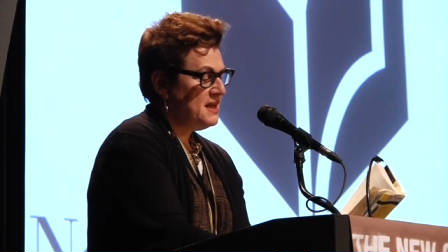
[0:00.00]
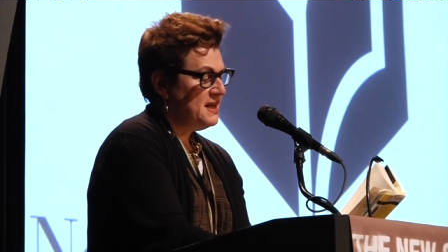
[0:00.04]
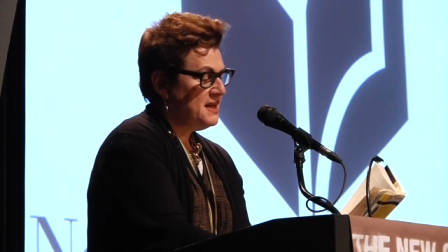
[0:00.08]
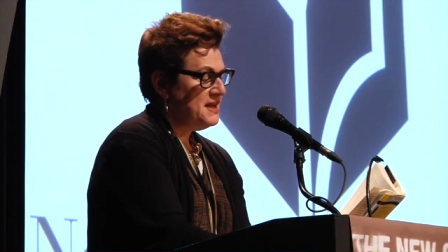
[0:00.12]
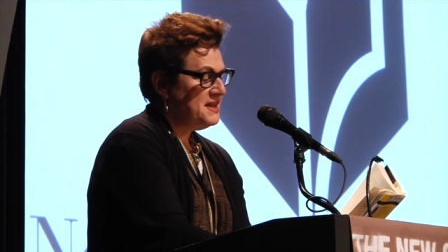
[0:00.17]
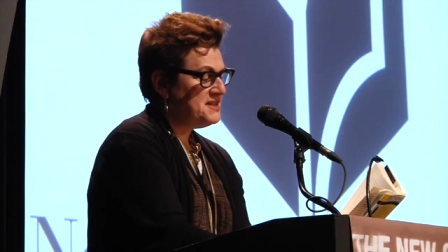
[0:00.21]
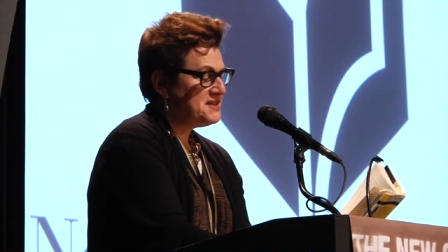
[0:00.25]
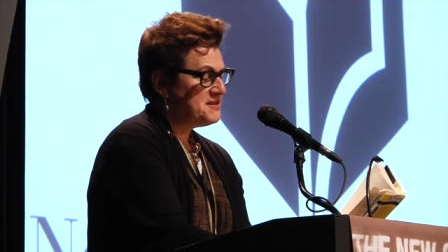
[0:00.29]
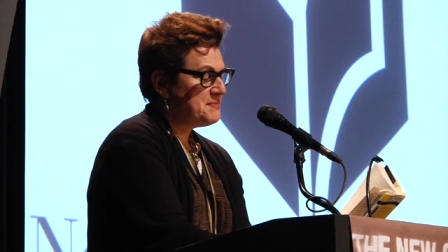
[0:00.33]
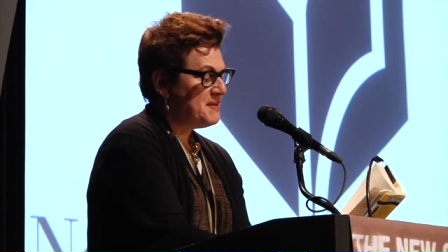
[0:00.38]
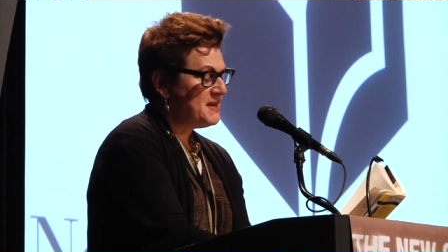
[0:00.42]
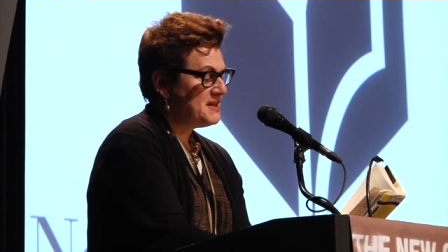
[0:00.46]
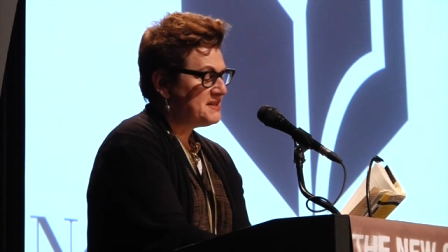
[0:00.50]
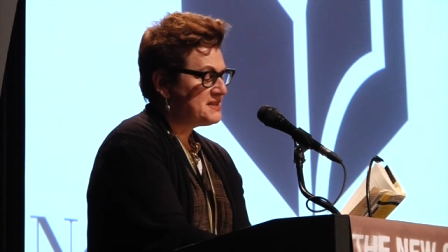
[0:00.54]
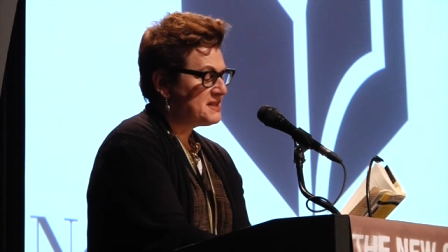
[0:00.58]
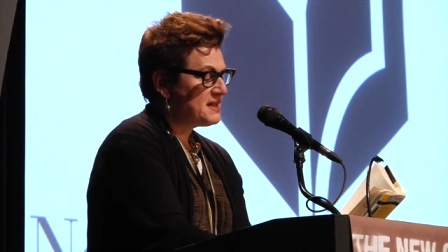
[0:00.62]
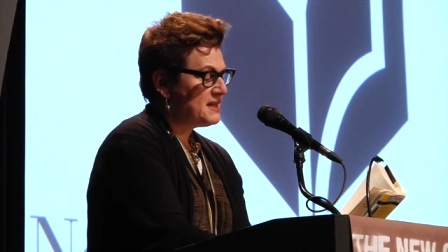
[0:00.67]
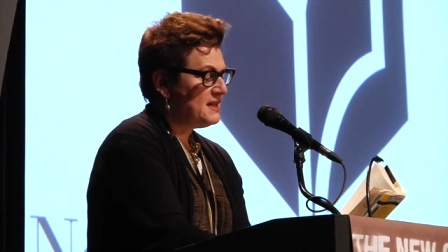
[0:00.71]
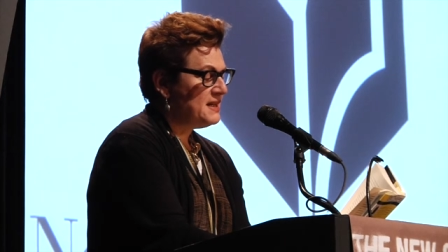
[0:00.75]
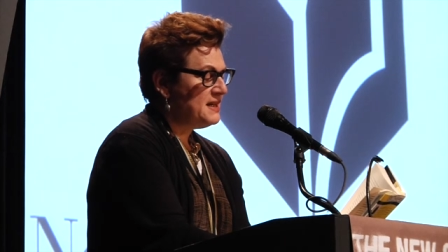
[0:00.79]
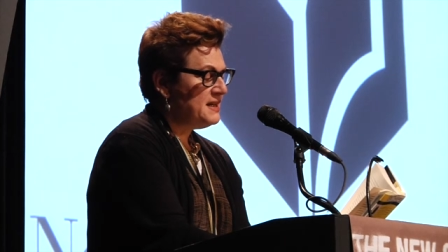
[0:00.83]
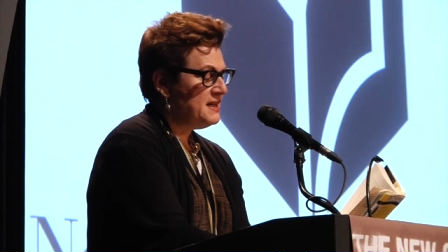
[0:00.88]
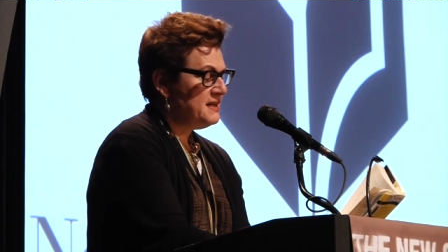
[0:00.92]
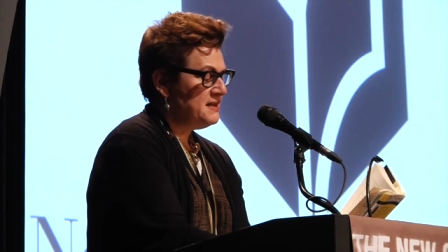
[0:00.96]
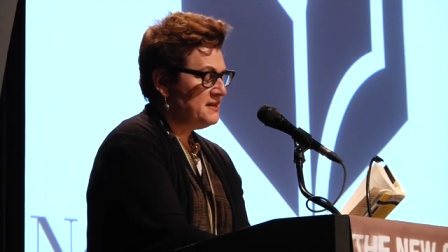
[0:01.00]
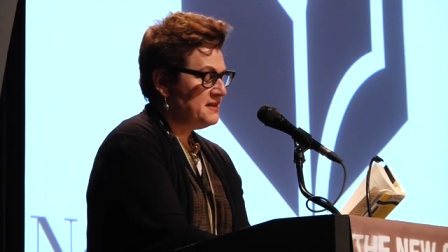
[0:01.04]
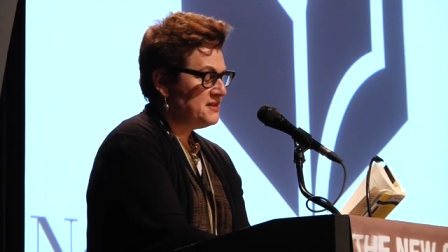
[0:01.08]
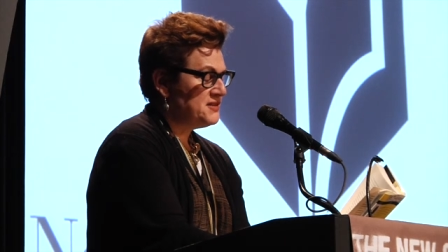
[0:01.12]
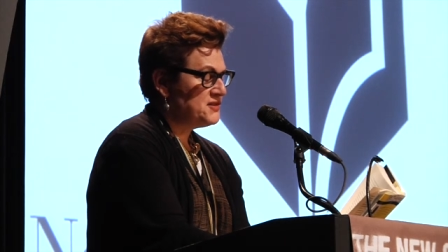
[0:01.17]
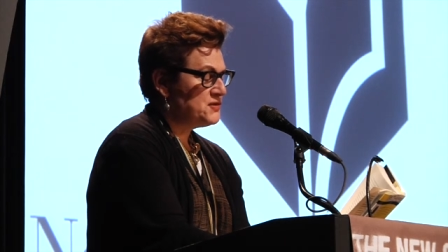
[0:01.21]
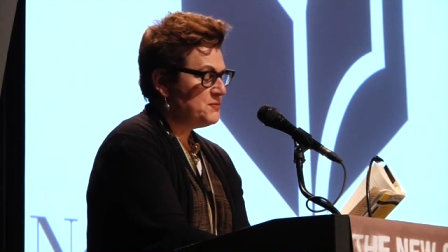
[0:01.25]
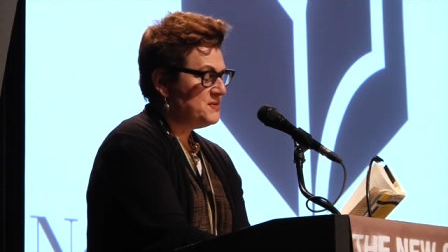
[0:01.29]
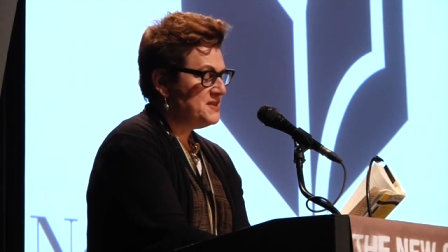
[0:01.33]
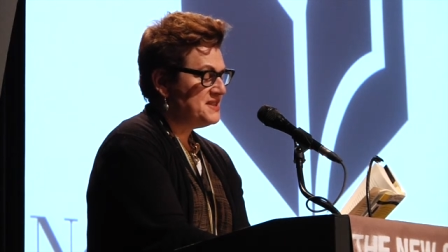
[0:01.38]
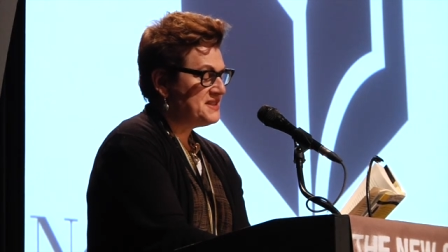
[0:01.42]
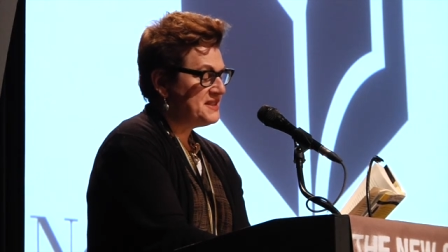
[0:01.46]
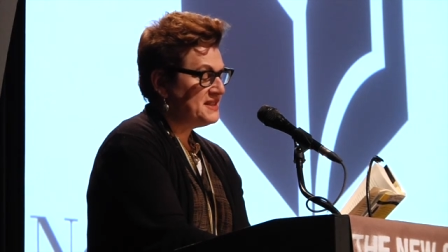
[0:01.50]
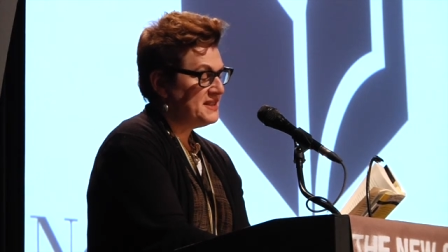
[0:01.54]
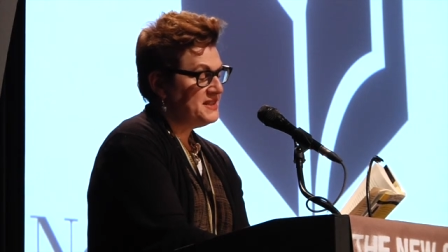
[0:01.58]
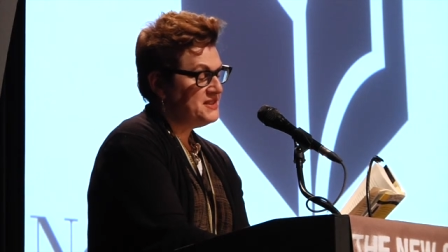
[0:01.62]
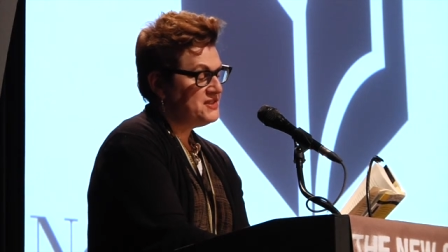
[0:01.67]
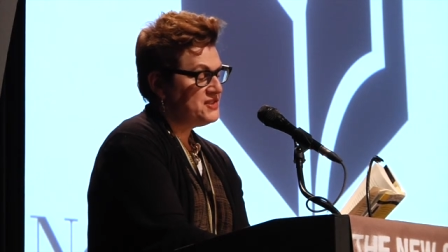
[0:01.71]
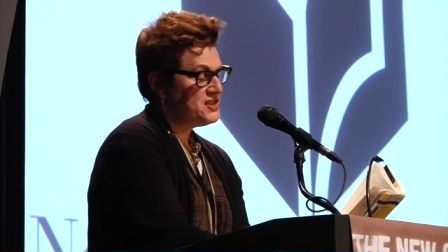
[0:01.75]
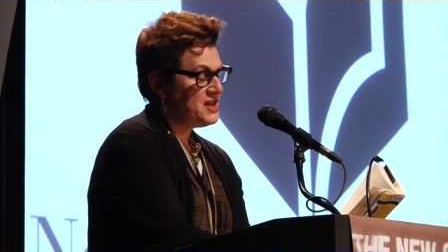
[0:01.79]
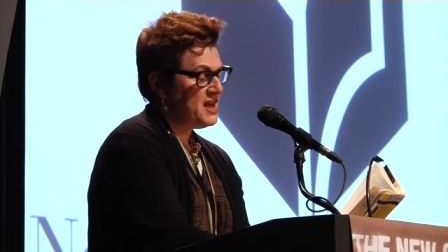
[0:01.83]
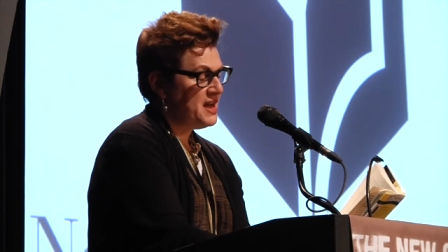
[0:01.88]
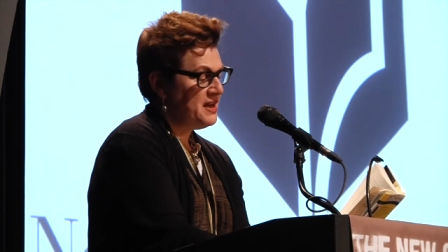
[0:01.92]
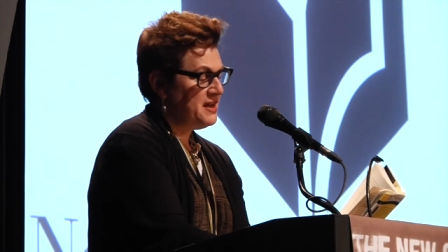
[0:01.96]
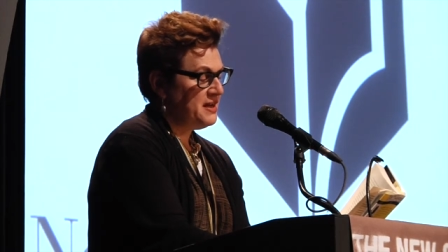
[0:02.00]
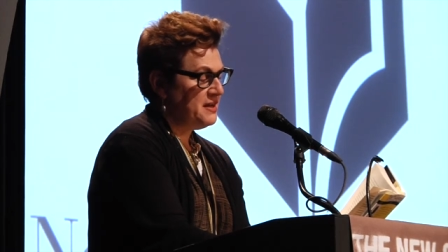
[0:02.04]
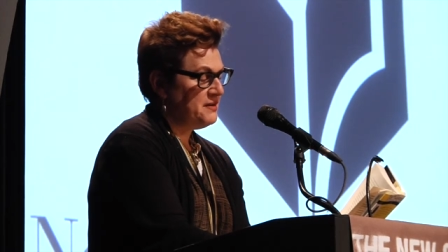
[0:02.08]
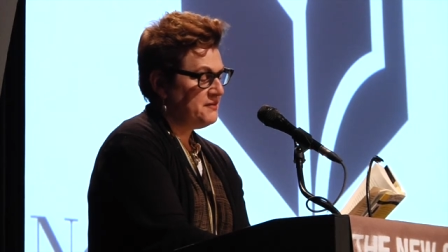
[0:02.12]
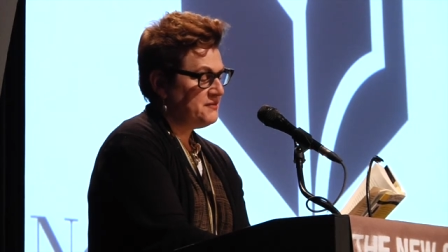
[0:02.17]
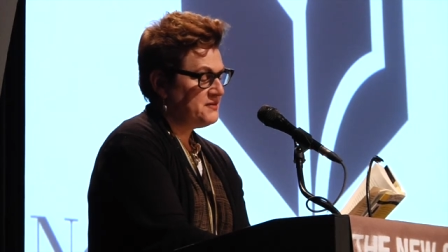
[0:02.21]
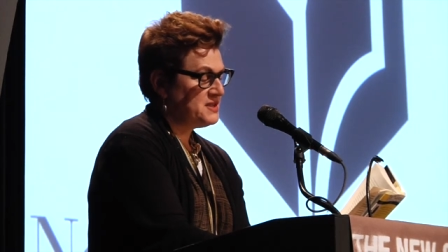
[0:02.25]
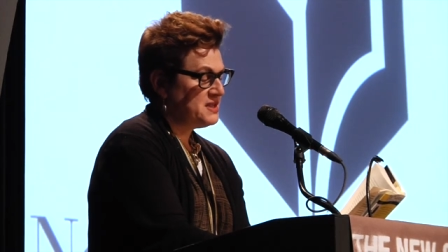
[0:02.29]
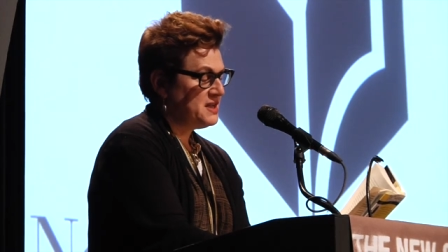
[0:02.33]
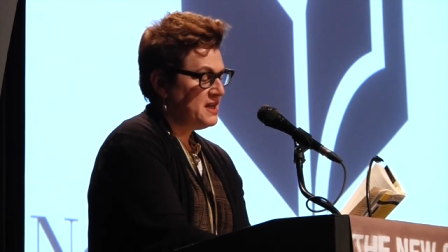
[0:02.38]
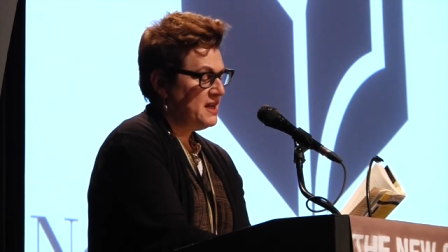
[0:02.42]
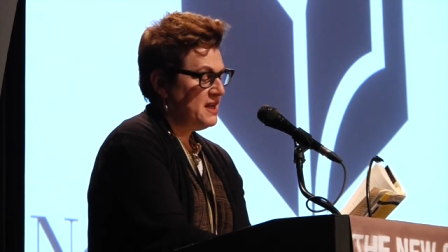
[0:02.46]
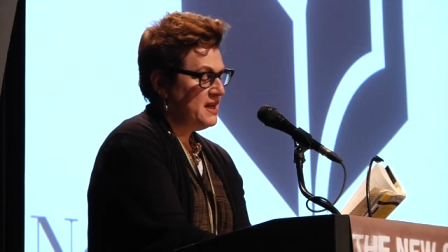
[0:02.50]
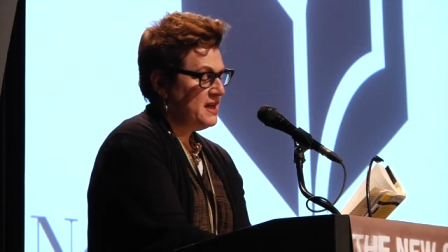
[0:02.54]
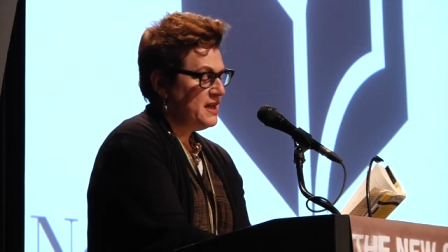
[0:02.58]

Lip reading: He smells clean and is recently shaved.